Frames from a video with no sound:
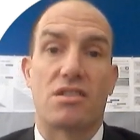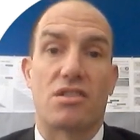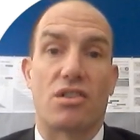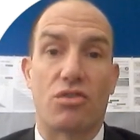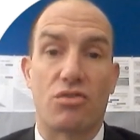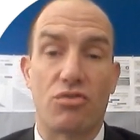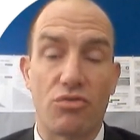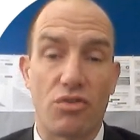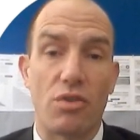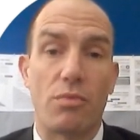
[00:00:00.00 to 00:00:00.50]
So
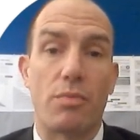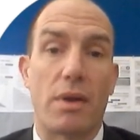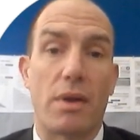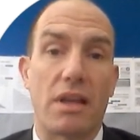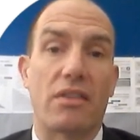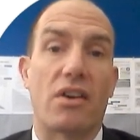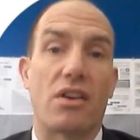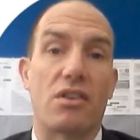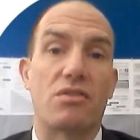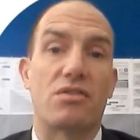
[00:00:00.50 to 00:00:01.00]

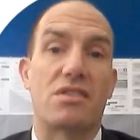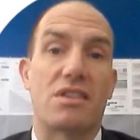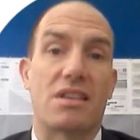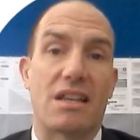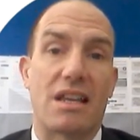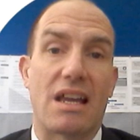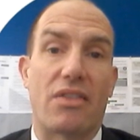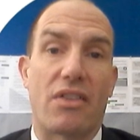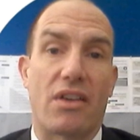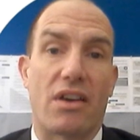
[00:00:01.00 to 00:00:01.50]
grouping those
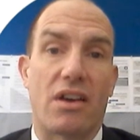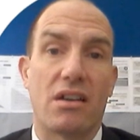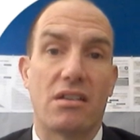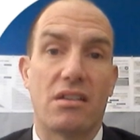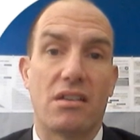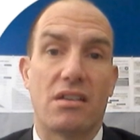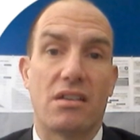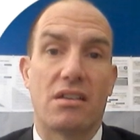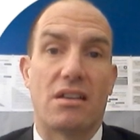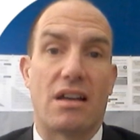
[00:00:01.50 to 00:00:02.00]
together